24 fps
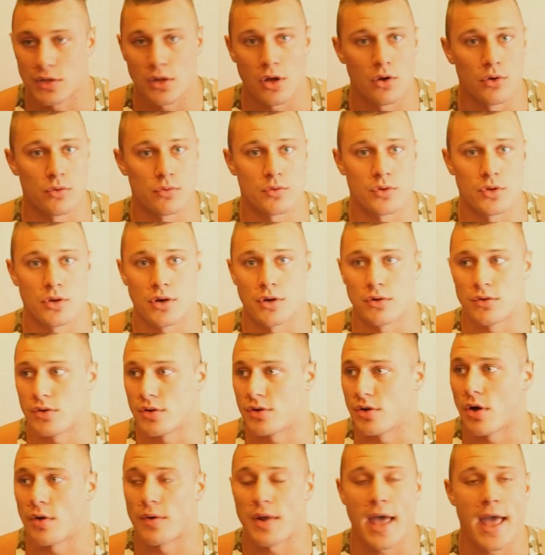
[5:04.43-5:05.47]
though you
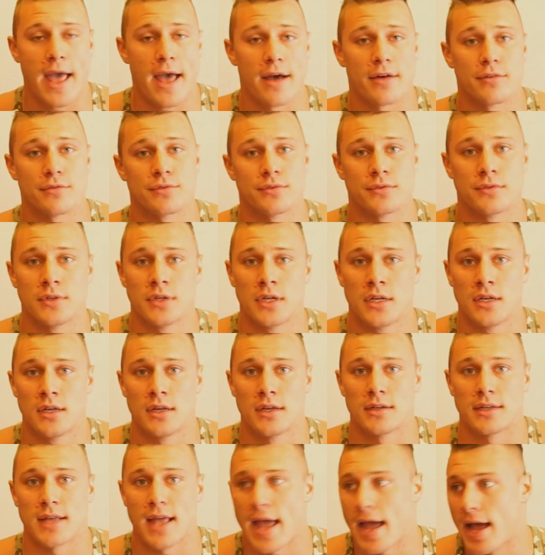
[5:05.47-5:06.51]
don't have
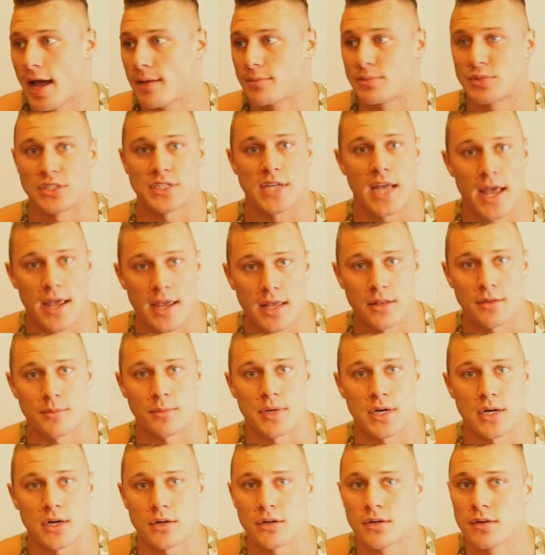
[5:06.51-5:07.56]
abs yet in the
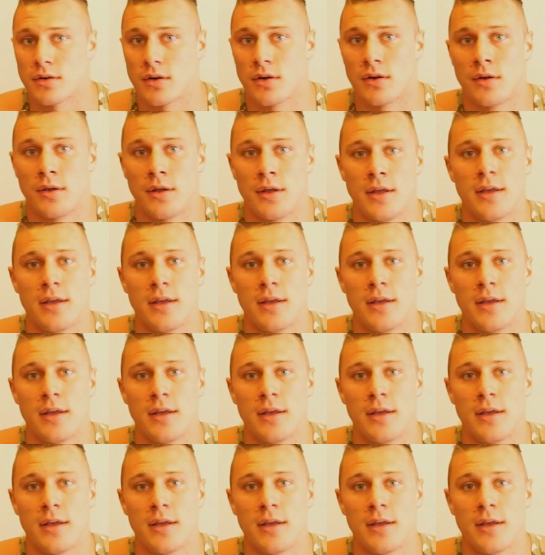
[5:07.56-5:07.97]
mirror?